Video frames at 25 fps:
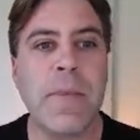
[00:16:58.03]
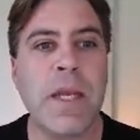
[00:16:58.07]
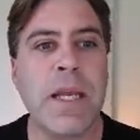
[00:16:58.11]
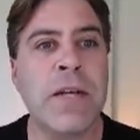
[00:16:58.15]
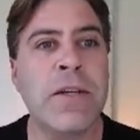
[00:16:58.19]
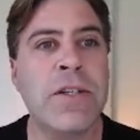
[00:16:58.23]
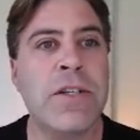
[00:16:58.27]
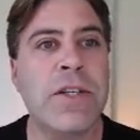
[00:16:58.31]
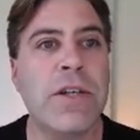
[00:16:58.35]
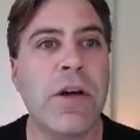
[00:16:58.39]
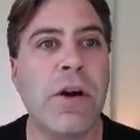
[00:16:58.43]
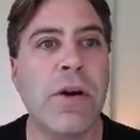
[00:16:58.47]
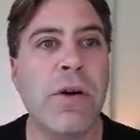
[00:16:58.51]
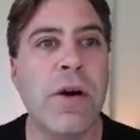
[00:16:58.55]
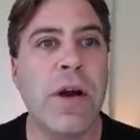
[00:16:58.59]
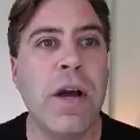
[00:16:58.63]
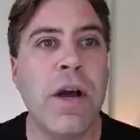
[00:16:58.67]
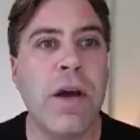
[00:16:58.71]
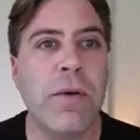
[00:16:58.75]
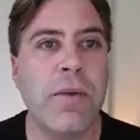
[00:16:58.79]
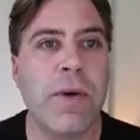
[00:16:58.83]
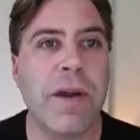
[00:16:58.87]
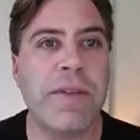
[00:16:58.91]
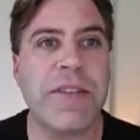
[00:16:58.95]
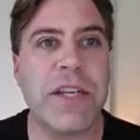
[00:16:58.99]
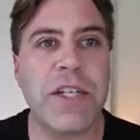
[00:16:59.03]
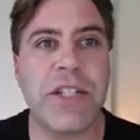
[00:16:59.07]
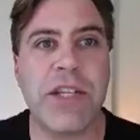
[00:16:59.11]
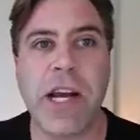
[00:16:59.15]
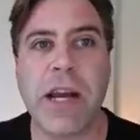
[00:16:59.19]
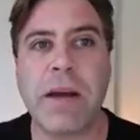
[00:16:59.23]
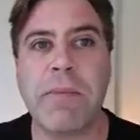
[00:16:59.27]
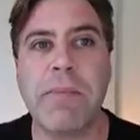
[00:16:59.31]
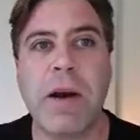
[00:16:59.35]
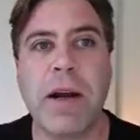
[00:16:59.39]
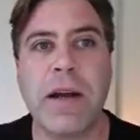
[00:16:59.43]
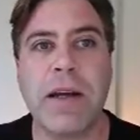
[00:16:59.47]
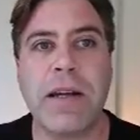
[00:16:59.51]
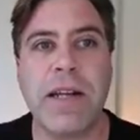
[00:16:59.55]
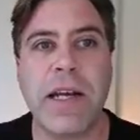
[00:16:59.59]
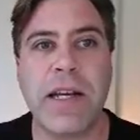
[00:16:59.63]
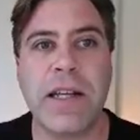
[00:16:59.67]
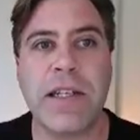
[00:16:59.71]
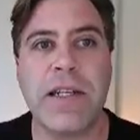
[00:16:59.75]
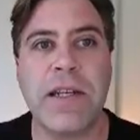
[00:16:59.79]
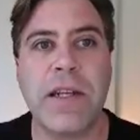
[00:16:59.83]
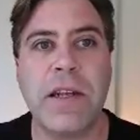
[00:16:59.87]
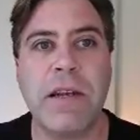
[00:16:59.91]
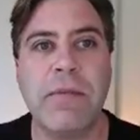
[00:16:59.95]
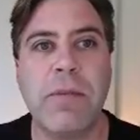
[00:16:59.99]
So we have the check mark
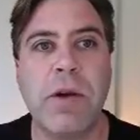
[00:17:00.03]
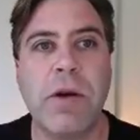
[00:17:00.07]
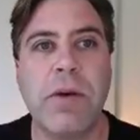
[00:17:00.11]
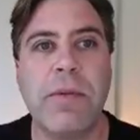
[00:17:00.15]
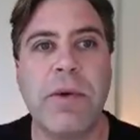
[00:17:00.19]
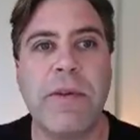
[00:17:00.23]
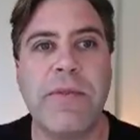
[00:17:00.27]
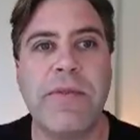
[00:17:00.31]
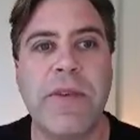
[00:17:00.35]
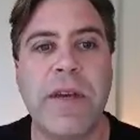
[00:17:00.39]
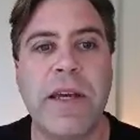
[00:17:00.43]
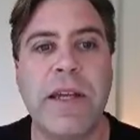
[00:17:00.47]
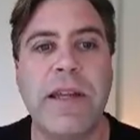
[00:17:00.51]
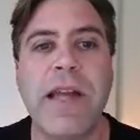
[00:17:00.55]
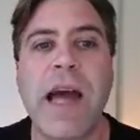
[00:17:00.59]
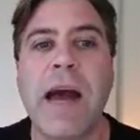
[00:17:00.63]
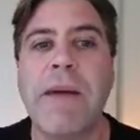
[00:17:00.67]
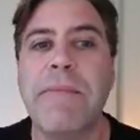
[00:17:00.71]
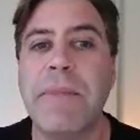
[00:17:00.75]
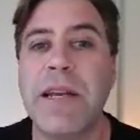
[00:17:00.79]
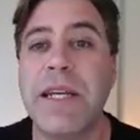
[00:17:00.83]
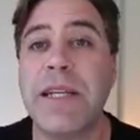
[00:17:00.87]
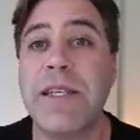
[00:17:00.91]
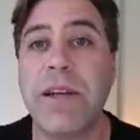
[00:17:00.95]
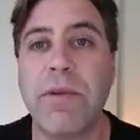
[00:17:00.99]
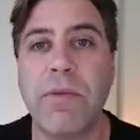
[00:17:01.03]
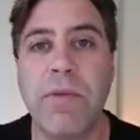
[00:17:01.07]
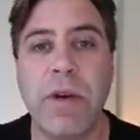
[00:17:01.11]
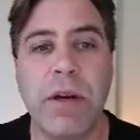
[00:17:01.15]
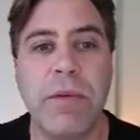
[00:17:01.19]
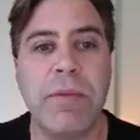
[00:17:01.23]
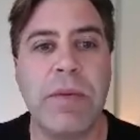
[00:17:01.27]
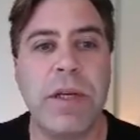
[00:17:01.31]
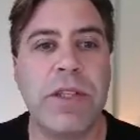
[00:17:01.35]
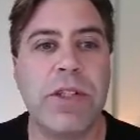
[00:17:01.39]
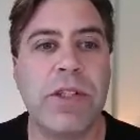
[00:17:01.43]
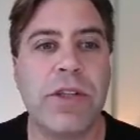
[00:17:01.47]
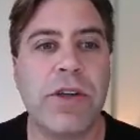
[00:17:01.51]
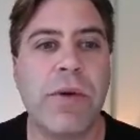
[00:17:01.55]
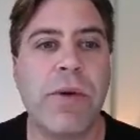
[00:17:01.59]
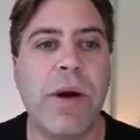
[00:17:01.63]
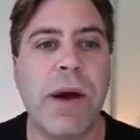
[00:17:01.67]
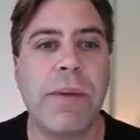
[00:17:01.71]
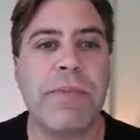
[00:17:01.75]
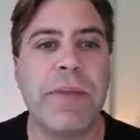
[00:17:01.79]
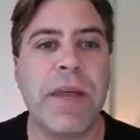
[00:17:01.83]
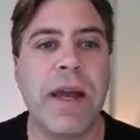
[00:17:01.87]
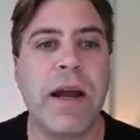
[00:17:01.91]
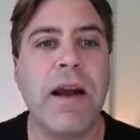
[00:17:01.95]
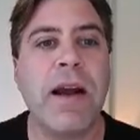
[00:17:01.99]
next to the mobile feed. That means it will show
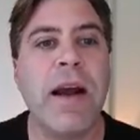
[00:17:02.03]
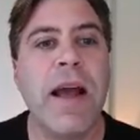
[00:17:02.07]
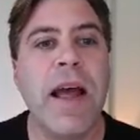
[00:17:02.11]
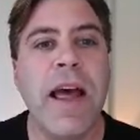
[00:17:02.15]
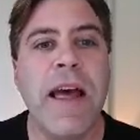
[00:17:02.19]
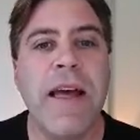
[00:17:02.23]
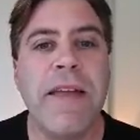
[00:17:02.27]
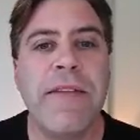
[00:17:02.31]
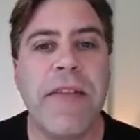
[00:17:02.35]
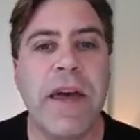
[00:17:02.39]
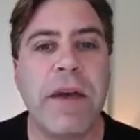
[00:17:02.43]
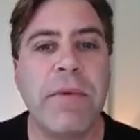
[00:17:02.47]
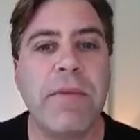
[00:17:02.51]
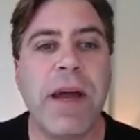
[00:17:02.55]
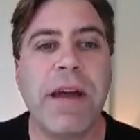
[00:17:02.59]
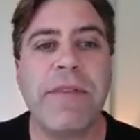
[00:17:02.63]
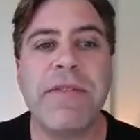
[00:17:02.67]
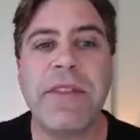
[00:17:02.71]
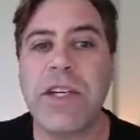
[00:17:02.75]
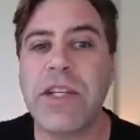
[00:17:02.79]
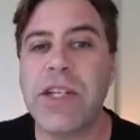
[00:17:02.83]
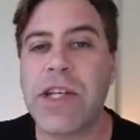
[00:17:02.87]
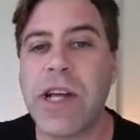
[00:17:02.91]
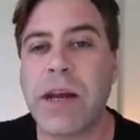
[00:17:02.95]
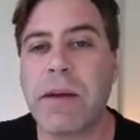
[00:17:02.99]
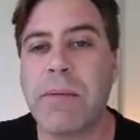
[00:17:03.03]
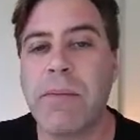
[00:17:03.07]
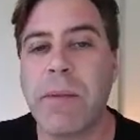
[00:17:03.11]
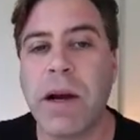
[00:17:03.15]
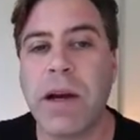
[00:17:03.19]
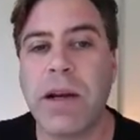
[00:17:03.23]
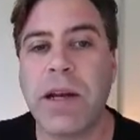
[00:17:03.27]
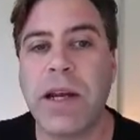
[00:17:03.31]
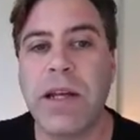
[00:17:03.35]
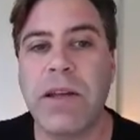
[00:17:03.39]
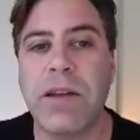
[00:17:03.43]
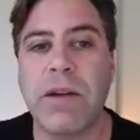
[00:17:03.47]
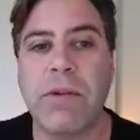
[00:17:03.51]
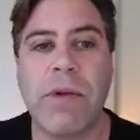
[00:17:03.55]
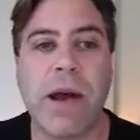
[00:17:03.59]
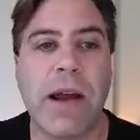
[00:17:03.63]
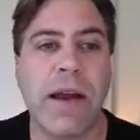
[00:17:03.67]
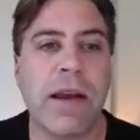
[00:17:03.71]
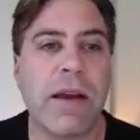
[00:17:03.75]
up there. Then we have the check mark in the right